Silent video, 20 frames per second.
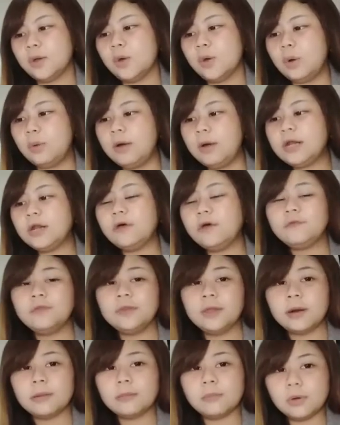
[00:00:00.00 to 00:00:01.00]
one of
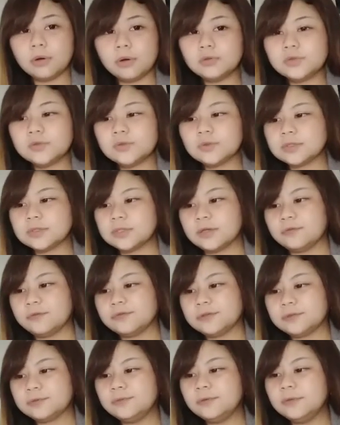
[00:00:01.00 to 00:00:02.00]
their most
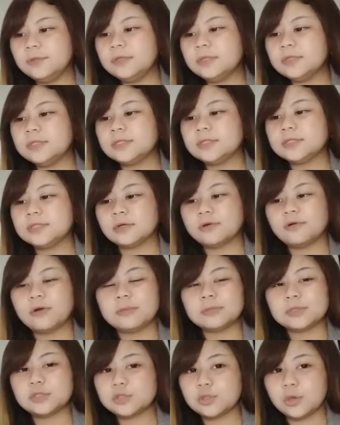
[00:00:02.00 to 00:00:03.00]
successful Instagram
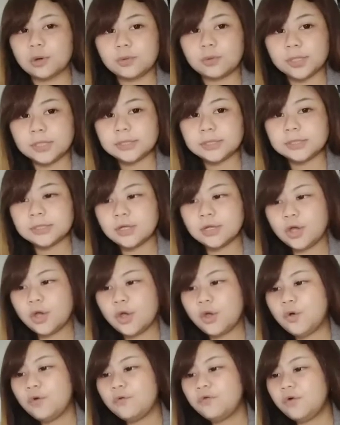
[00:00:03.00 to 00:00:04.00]
stories
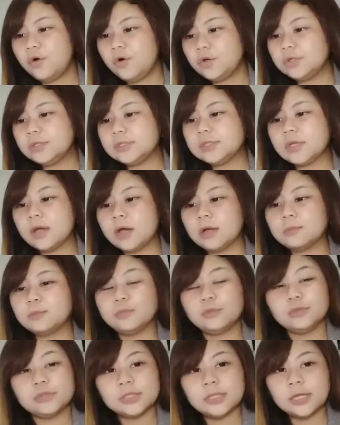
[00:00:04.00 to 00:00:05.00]
focused on
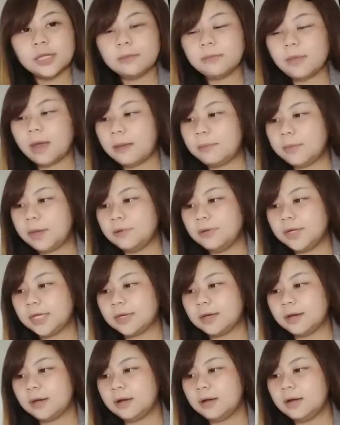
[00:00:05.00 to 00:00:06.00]
Muslim
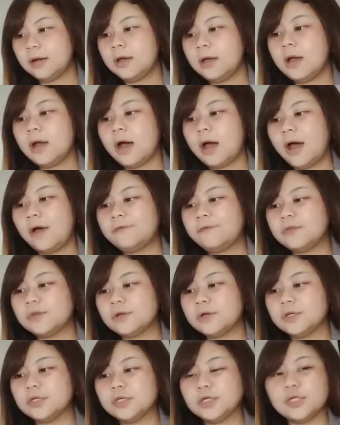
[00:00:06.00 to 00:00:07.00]
America
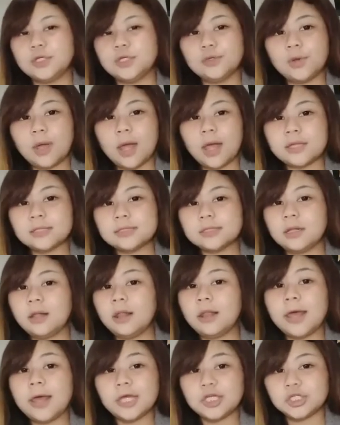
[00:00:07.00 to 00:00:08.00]
after the US
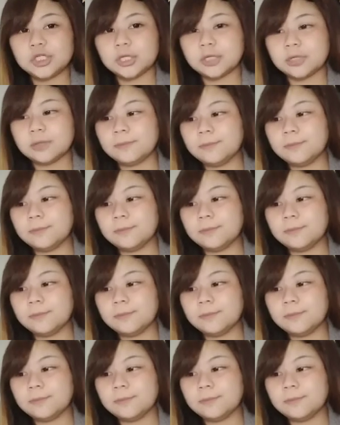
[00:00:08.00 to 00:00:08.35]
election,